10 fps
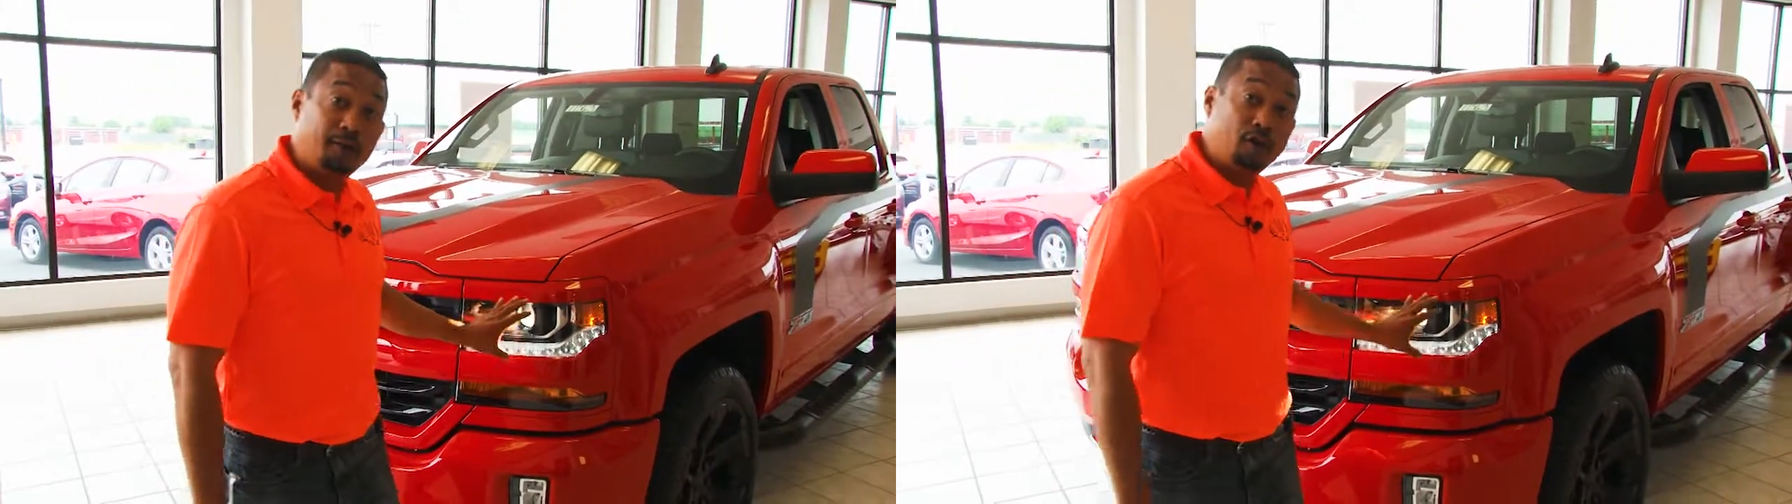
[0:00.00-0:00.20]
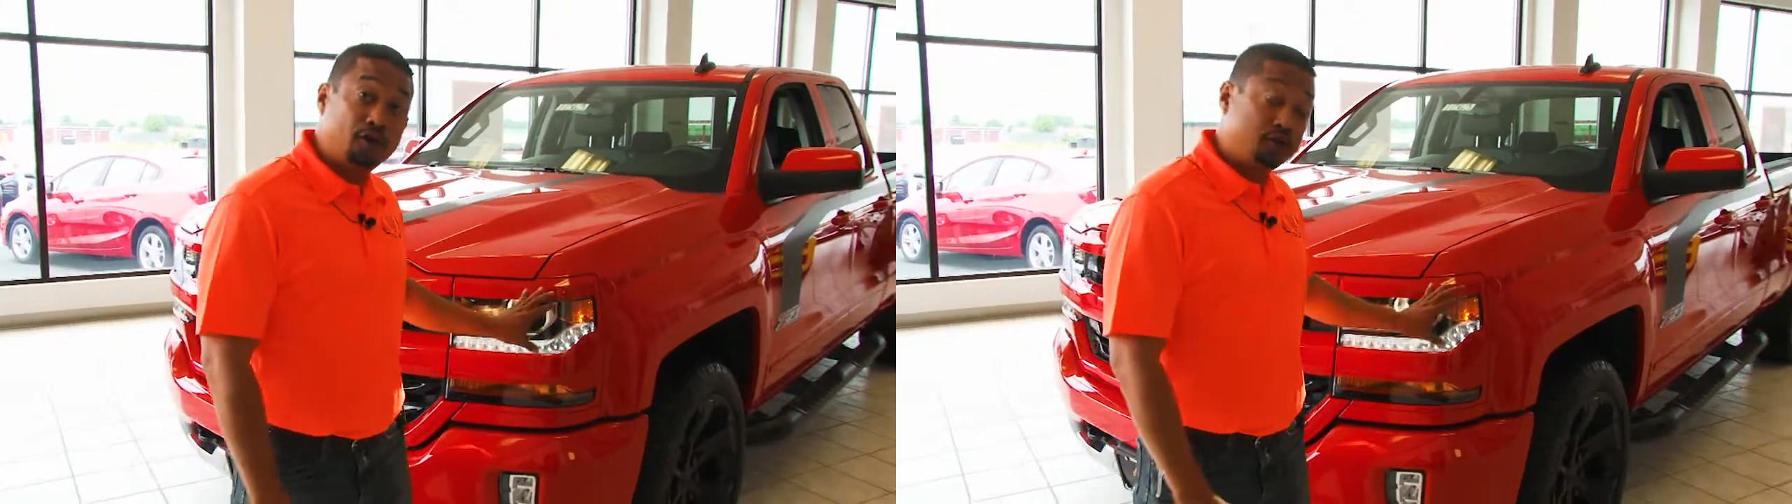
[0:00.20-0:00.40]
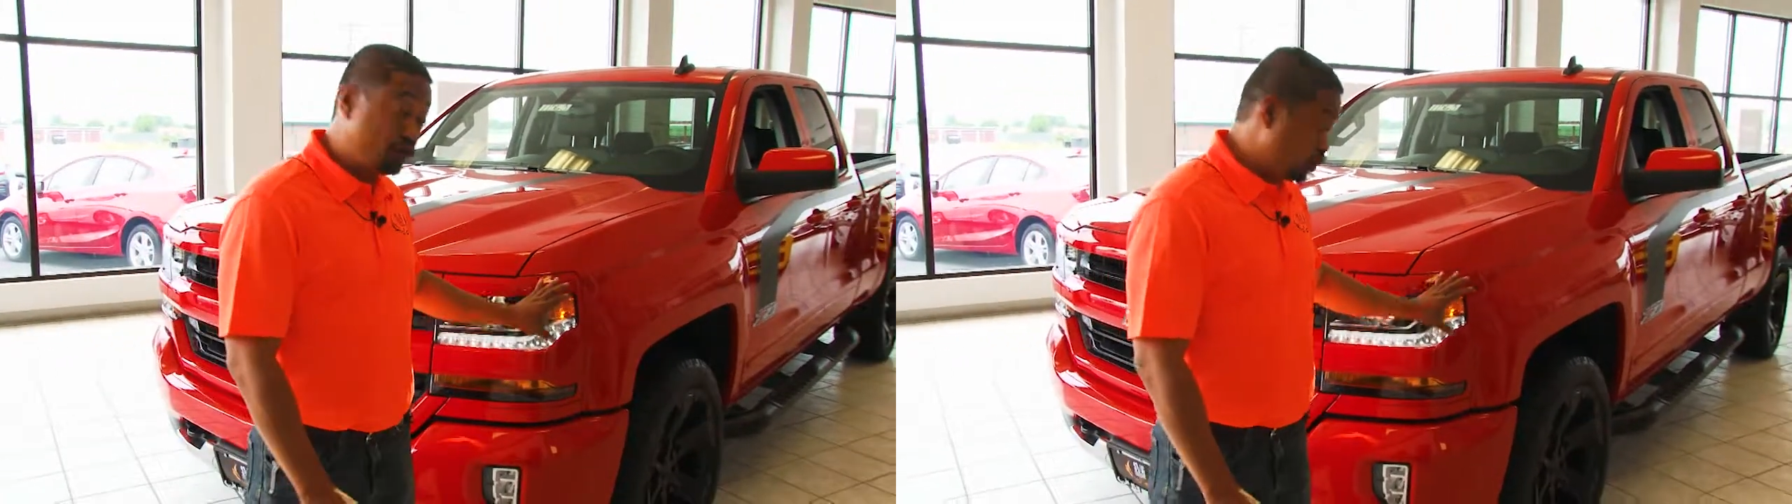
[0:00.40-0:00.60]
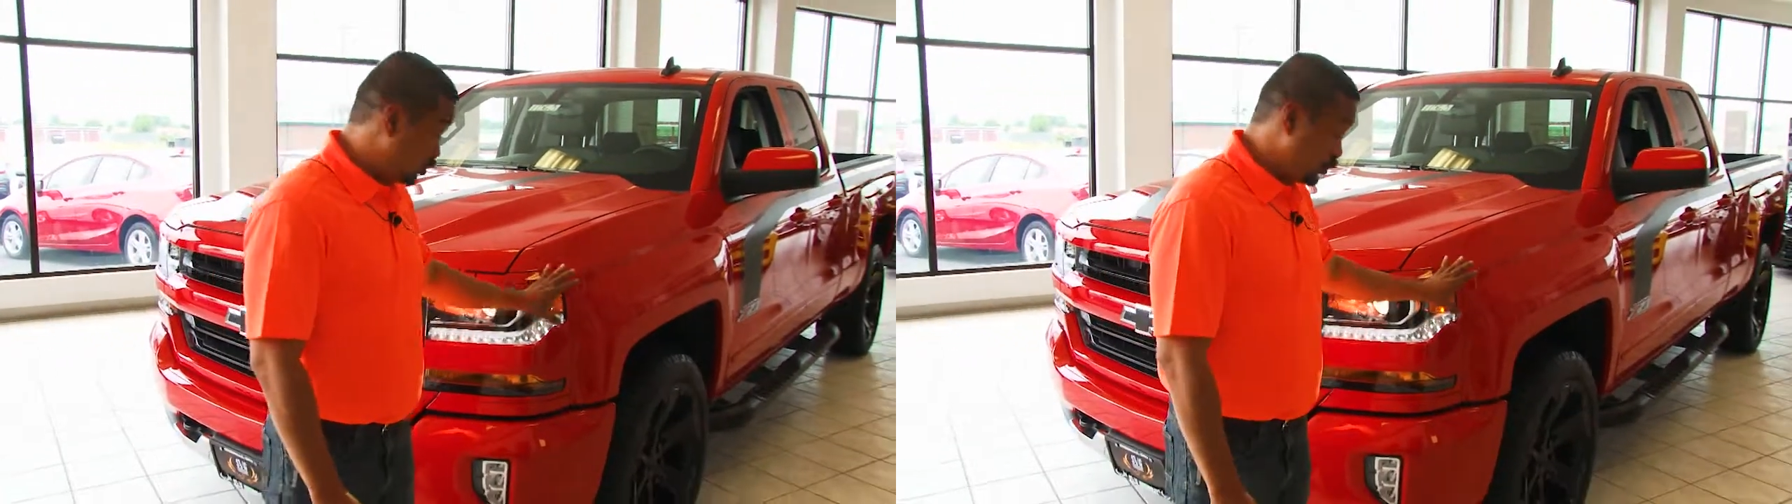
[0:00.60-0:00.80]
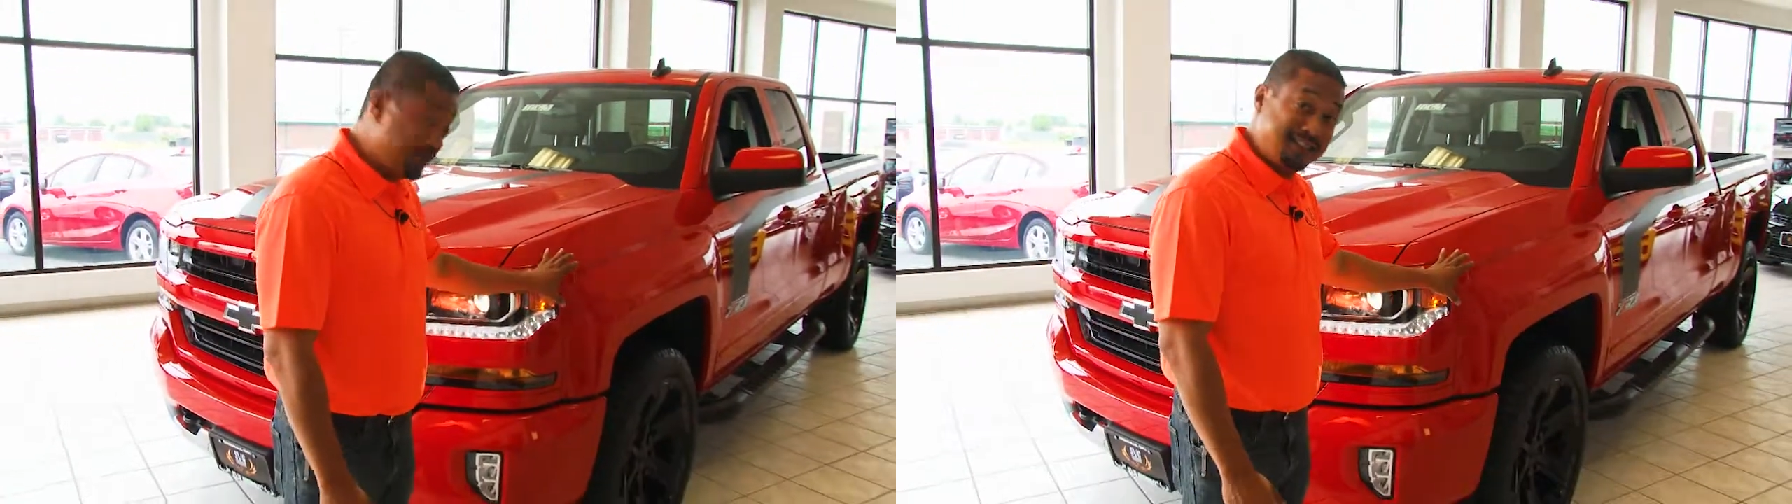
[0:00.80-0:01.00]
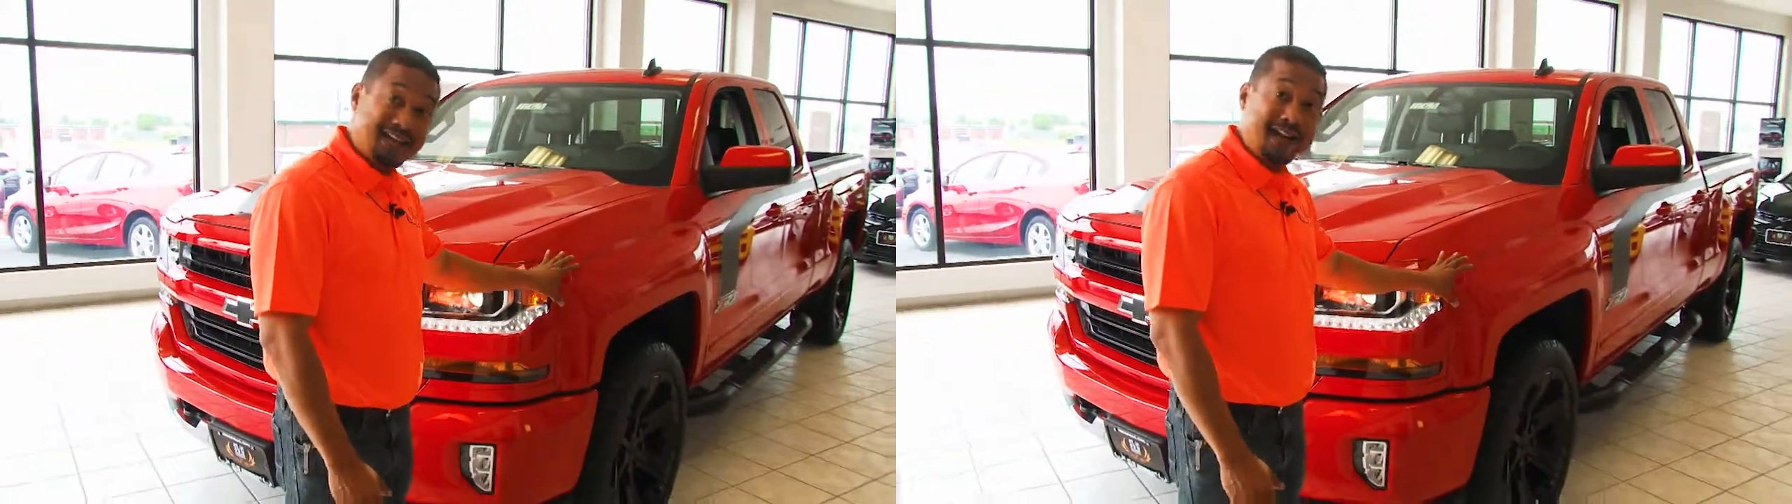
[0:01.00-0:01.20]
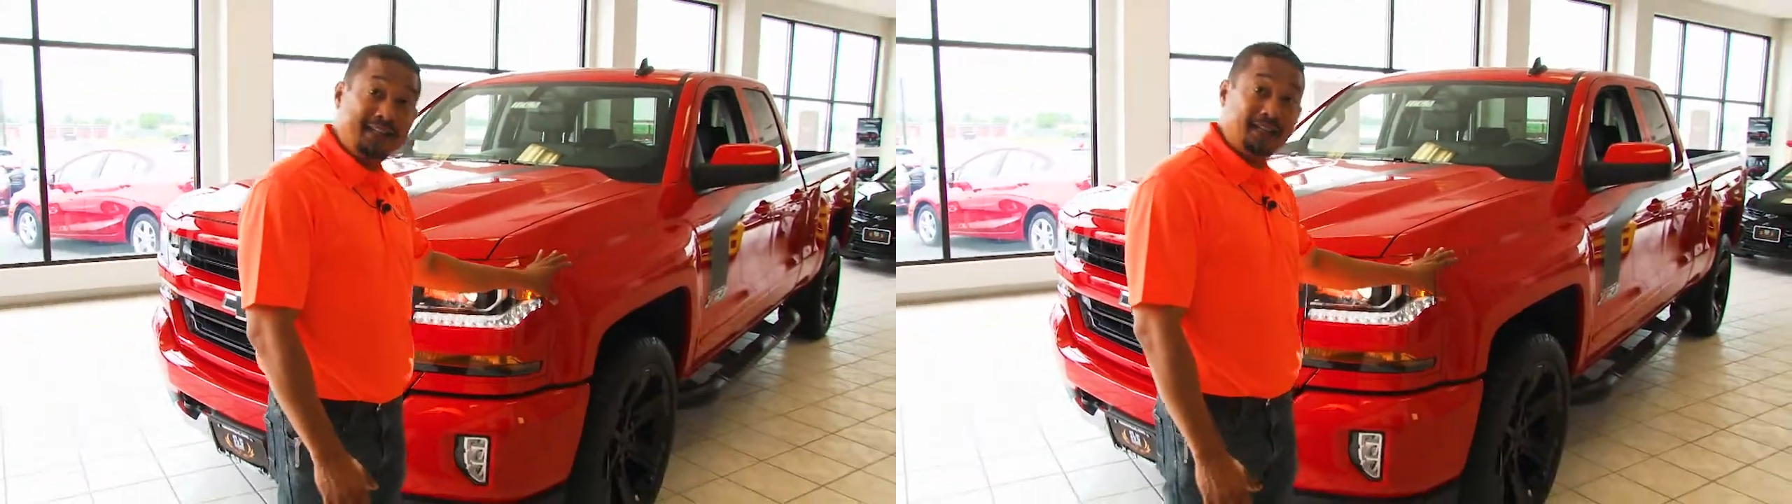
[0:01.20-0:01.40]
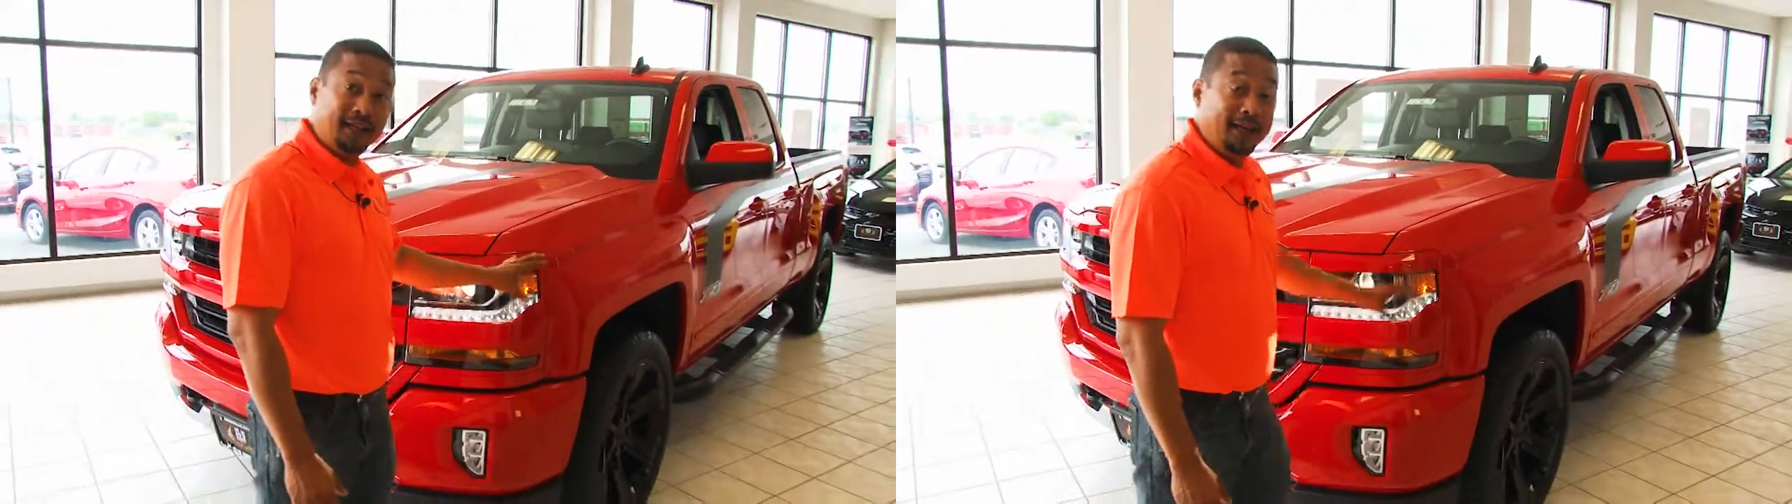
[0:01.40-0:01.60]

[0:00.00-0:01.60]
but also to the side.